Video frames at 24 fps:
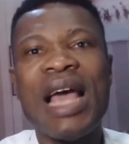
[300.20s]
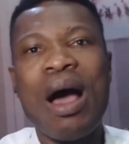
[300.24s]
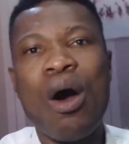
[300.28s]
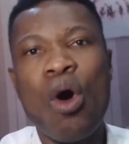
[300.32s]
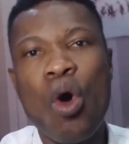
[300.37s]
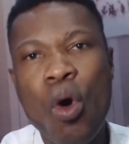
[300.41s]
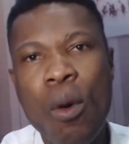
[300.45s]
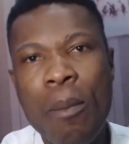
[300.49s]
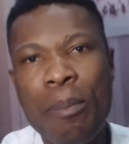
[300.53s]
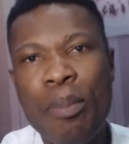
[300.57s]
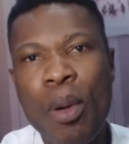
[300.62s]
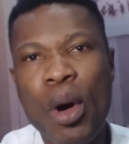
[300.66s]

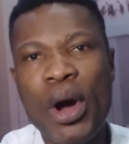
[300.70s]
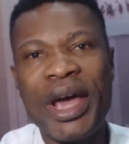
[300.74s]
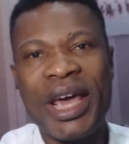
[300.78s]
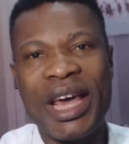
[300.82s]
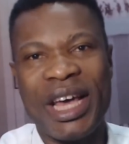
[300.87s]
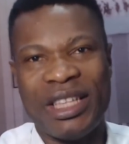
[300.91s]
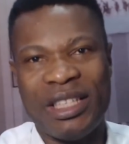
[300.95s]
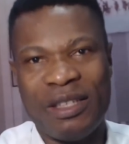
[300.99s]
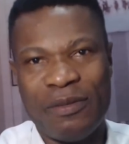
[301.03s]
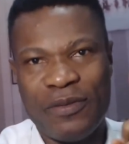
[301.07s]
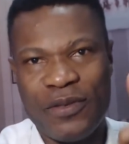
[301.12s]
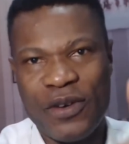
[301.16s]
own
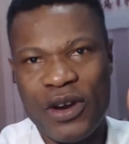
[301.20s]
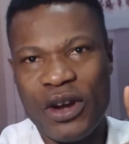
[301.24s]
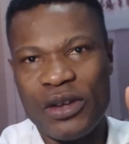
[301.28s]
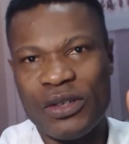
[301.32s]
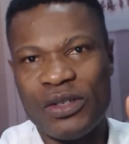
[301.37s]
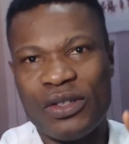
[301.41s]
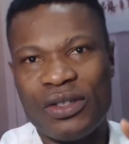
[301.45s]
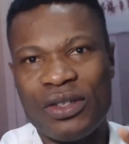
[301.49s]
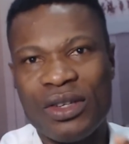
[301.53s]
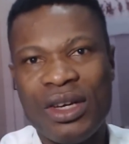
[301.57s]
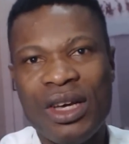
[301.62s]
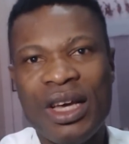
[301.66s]
pockets
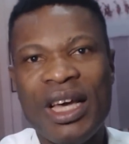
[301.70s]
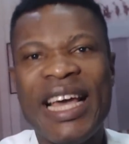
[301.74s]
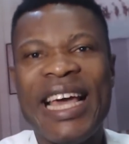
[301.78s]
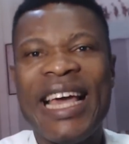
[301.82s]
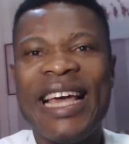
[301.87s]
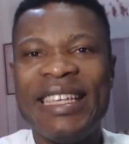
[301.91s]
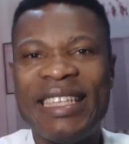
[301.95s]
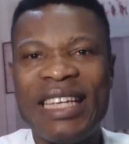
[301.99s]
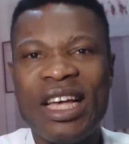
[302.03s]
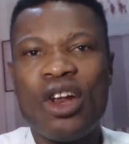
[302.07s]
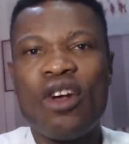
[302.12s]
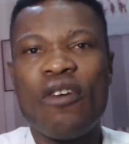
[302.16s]
first
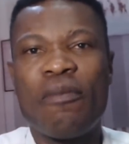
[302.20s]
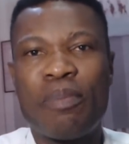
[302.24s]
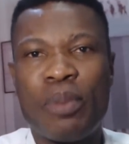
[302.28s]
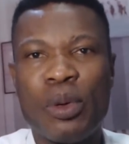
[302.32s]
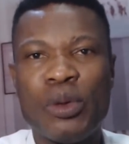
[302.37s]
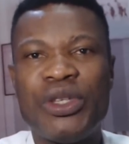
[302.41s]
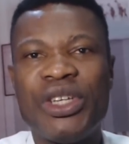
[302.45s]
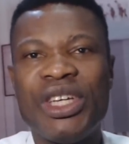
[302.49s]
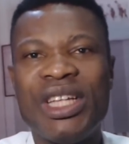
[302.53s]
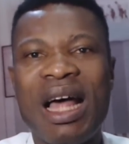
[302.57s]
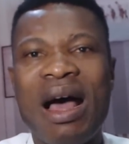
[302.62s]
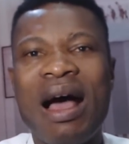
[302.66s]
instead of
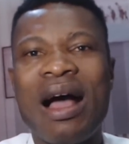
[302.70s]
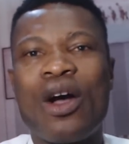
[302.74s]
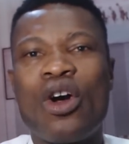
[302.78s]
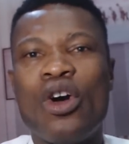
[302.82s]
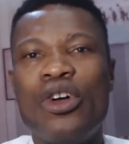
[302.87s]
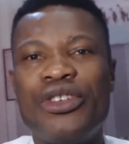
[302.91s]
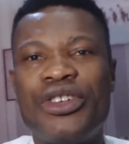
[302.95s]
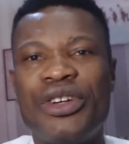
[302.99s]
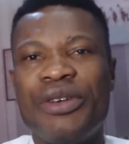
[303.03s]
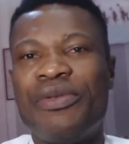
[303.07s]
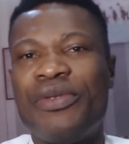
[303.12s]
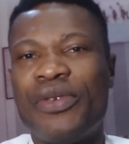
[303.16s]
putting our
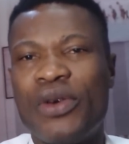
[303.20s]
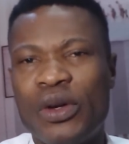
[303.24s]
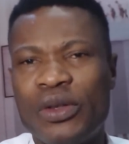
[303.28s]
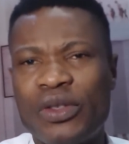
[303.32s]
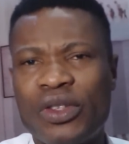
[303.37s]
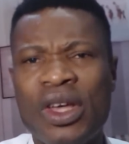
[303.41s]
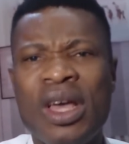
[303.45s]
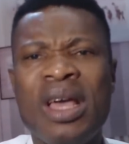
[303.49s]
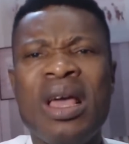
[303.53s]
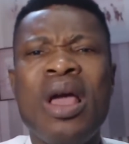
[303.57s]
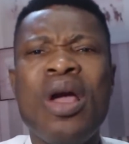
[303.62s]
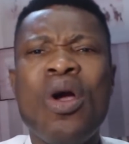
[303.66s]
country
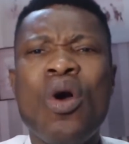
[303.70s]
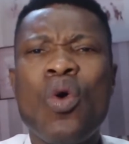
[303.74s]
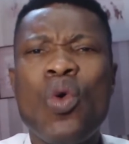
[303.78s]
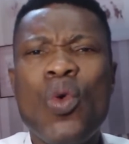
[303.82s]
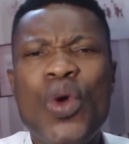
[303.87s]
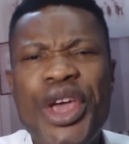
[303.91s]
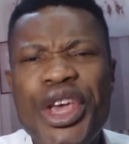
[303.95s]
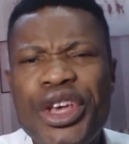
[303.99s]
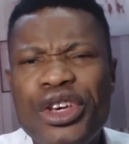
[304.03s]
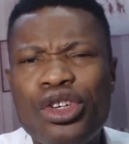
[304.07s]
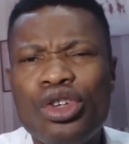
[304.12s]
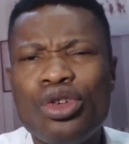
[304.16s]
first.
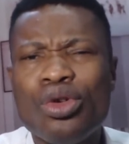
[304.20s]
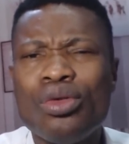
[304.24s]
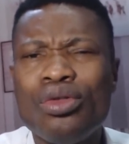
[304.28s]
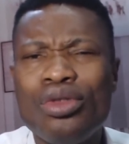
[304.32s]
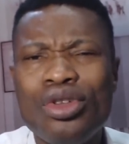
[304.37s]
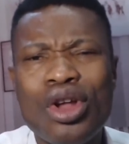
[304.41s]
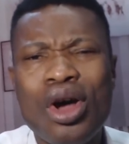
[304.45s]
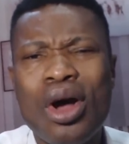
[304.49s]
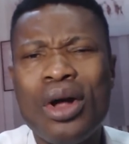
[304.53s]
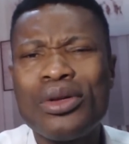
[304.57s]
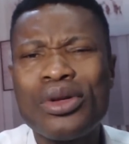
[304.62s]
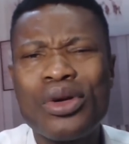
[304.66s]
We should
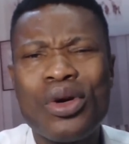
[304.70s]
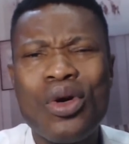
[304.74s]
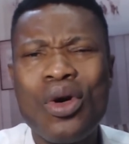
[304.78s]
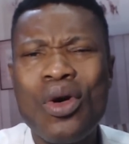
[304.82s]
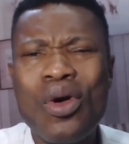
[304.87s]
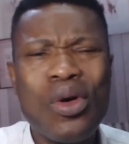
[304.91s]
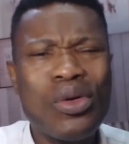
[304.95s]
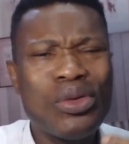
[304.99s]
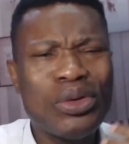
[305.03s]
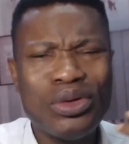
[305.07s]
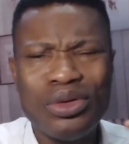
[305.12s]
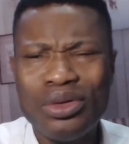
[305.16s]
not
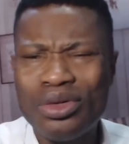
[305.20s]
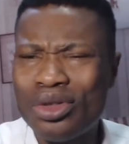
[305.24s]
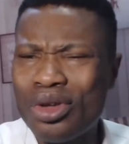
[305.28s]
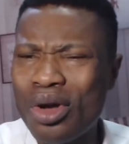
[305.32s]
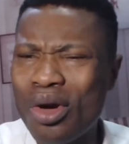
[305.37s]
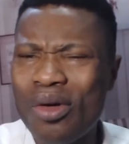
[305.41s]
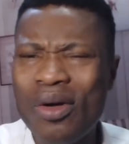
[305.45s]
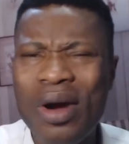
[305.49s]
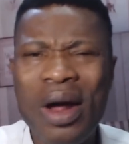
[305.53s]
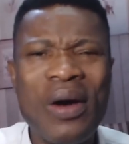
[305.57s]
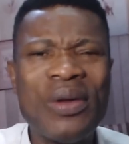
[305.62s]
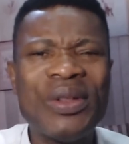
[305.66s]
go
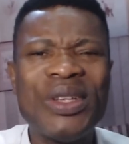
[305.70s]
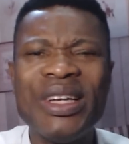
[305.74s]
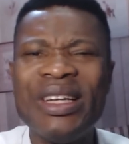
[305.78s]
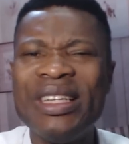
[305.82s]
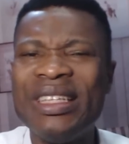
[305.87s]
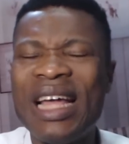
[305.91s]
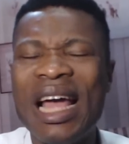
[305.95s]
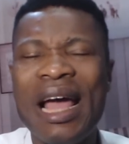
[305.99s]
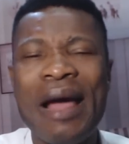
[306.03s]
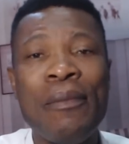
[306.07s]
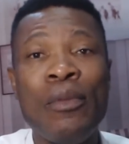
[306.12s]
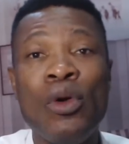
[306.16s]
surrounding
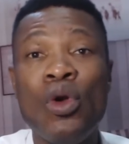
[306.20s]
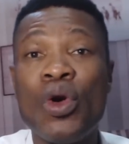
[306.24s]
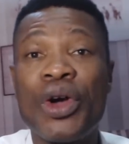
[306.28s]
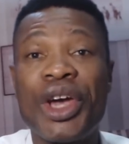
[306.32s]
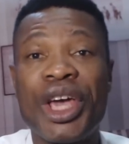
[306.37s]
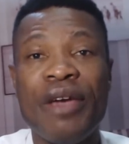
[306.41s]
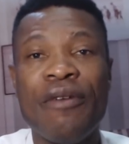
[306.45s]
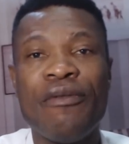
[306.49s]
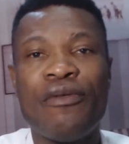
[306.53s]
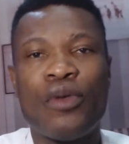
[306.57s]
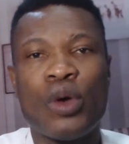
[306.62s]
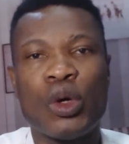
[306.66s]
them
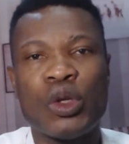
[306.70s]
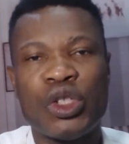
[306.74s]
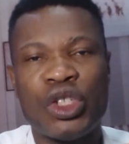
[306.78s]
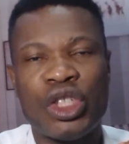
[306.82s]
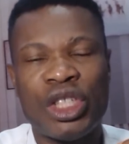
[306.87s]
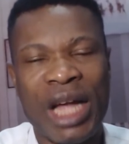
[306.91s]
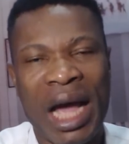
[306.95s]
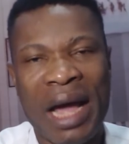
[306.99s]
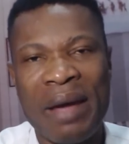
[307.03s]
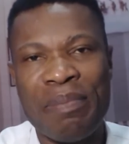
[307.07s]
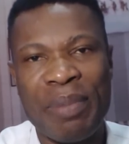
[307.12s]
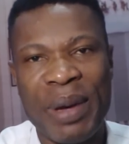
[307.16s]
looking for
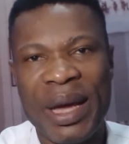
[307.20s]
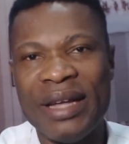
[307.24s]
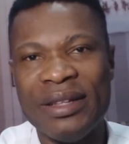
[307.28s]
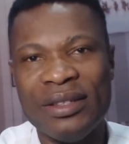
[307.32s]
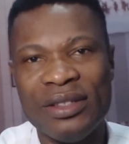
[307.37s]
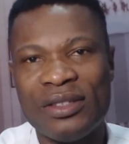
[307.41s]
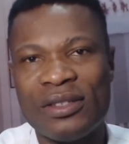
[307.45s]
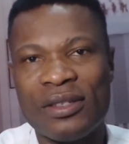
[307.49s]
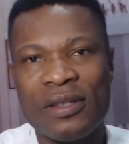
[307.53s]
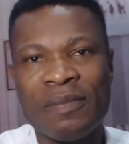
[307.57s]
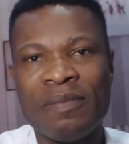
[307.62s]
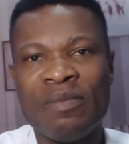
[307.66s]

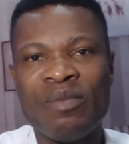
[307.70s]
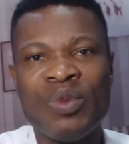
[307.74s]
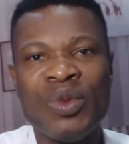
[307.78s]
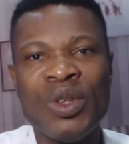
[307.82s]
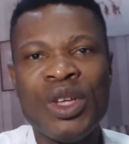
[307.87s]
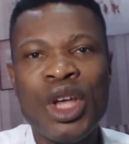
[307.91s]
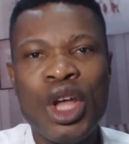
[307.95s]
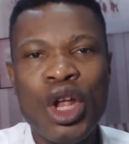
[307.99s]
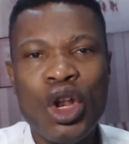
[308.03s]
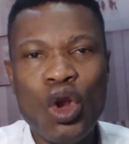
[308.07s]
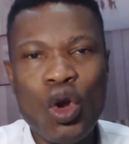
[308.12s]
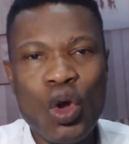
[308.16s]
stipends,
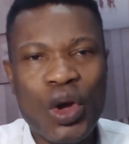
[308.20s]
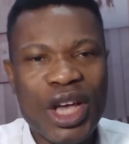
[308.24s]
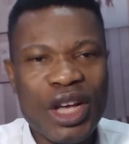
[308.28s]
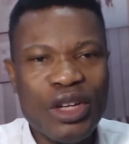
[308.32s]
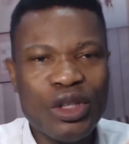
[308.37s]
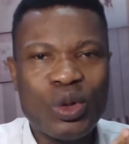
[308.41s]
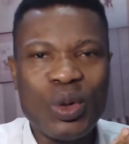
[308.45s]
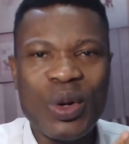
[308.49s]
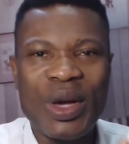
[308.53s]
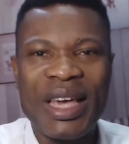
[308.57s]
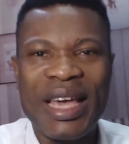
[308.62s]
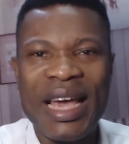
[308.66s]
looking
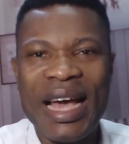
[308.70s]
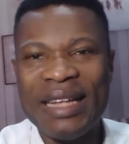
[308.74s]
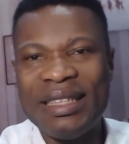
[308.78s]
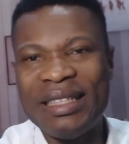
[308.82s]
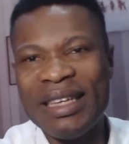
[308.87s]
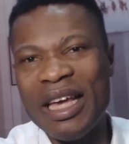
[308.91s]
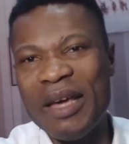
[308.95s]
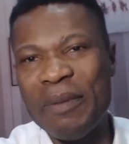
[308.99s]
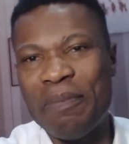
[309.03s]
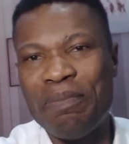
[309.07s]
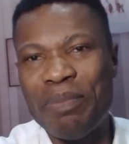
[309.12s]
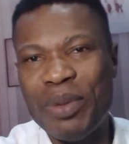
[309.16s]
to get
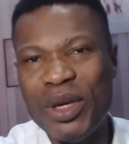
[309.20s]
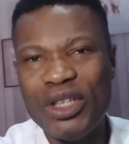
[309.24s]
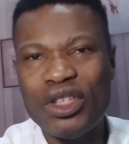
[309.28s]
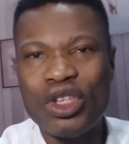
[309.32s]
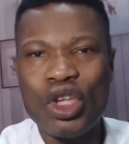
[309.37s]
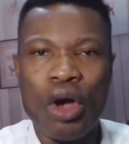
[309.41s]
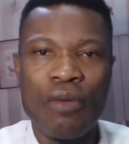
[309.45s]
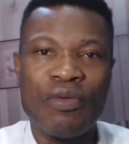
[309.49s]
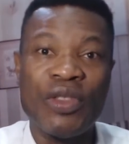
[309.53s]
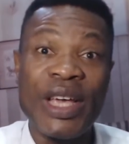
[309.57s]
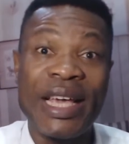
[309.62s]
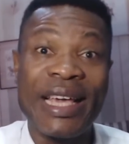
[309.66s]
a piece
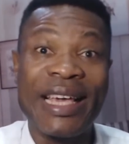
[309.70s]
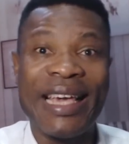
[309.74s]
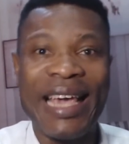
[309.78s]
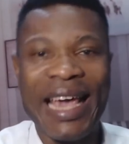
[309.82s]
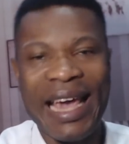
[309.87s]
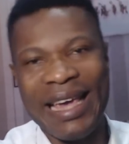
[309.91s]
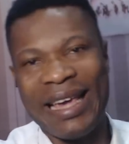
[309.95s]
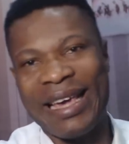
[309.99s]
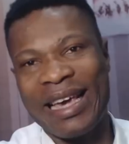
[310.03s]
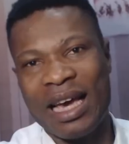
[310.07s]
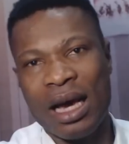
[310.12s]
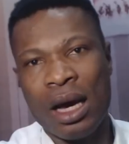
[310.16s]
of the cake